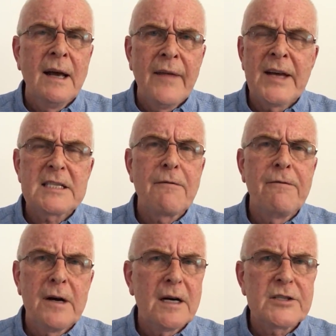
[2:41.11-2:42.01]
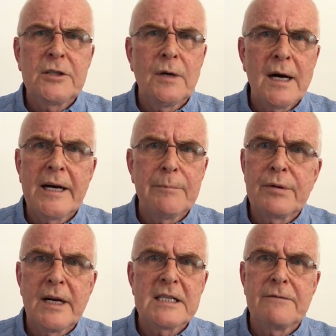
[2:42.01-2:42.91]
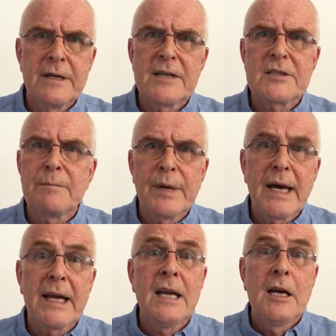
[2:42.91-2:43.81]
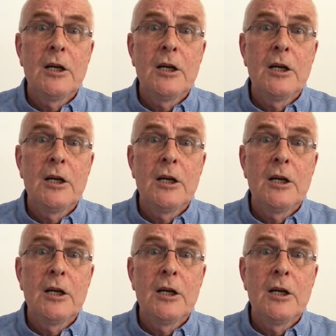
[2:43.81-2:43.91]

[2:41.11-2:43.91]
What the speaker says: and that's far too high a price for us to pay